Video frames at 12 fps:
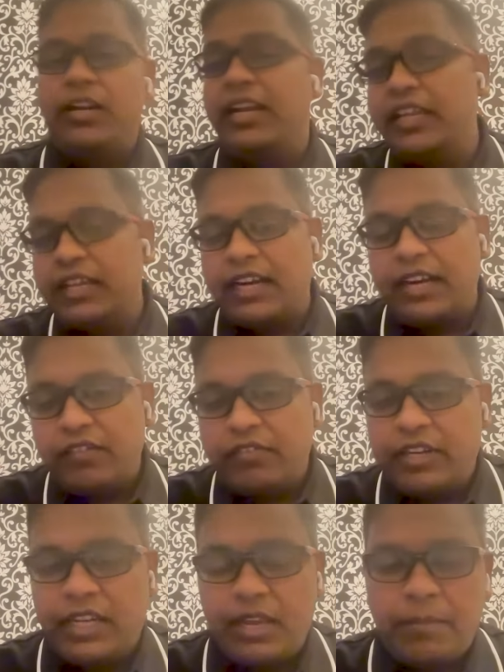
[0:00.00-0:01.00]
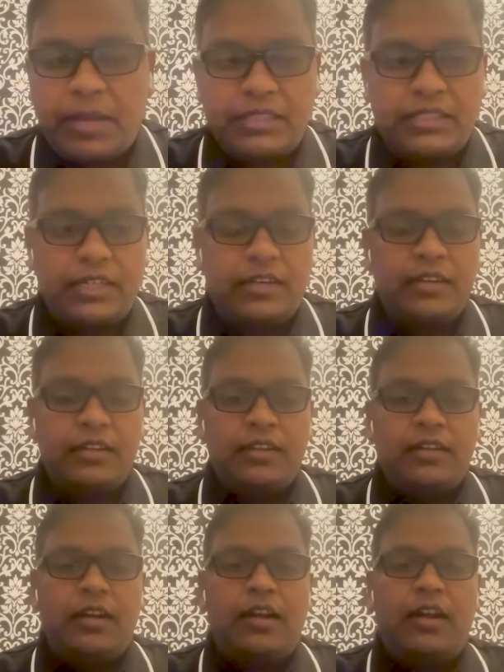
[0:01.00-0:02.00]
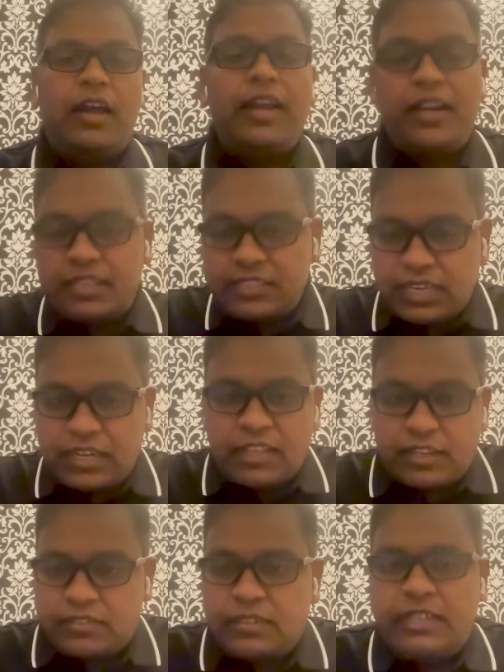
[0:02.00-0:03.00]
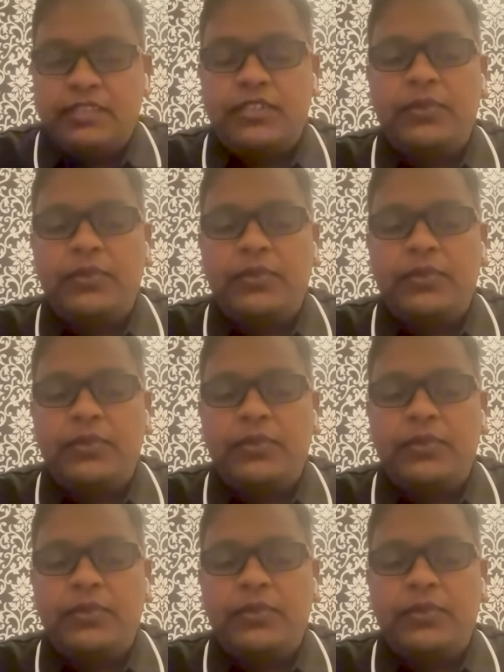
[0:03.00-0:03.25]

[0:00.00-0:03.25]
or any kind of in-game asset, I understand that, right?